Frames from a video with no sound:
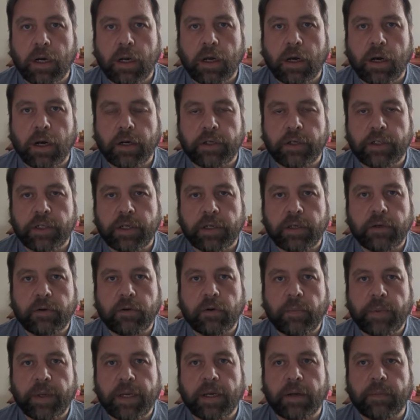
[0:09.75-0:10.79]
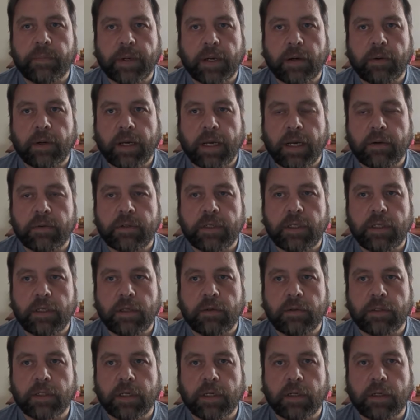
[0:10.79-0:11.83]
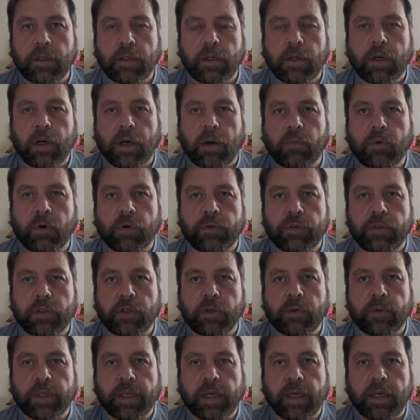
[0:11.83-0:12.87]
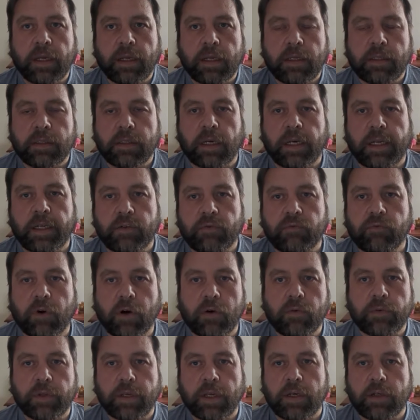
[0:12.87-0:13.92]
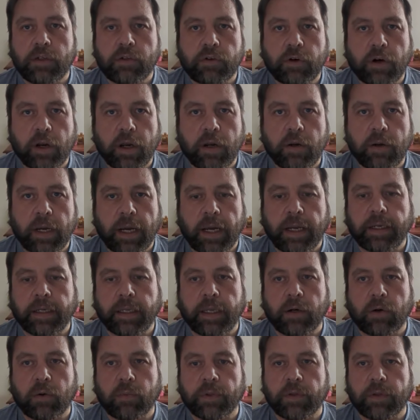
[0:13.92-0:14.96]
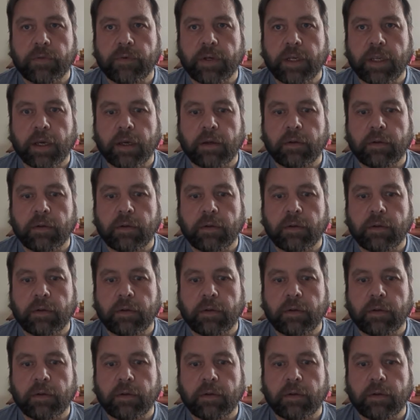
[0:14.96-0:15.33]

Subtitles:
I'm going to show you a bit about how to use it and what to do with it. So let's roll the intro and get on with the video.